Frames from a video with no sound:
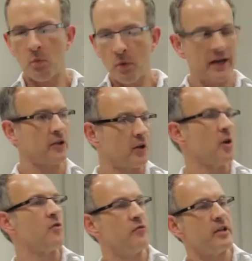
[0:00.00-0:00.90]
Where can I
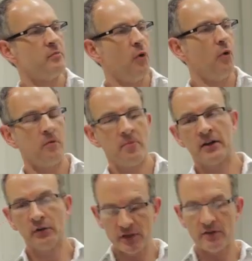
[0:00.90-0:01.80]
go and read more?
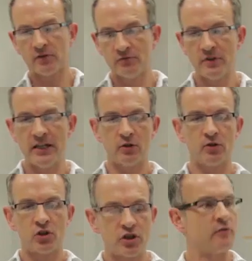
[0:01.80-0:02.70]
And obviously there are some really
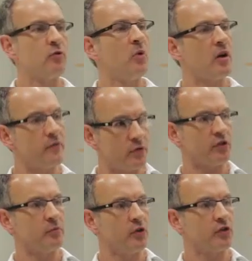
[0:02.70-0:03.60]
good general
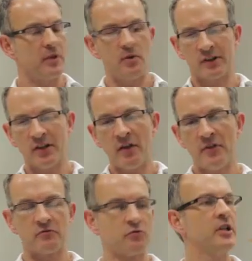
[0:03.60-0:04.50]
mindfulness books, but there was
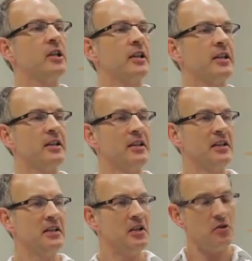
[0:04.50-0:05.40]
nothing really
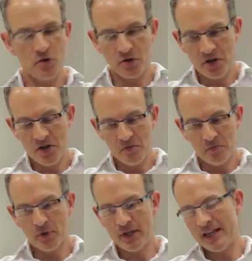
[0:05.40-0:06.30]

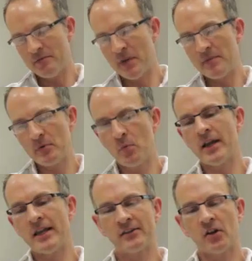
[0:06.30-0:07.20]
that put it in maybe
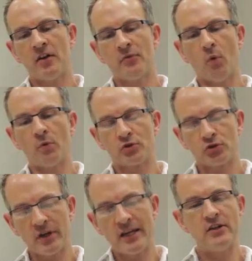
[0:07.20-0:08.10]
ways that I
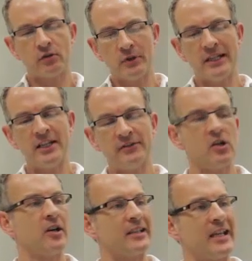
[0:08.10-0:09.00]
thought traders would
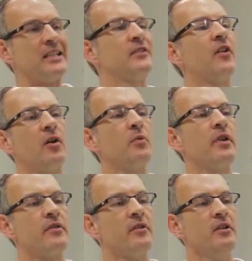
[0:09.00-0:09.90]
easily identify
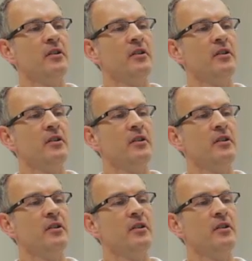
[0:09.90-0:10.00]
with.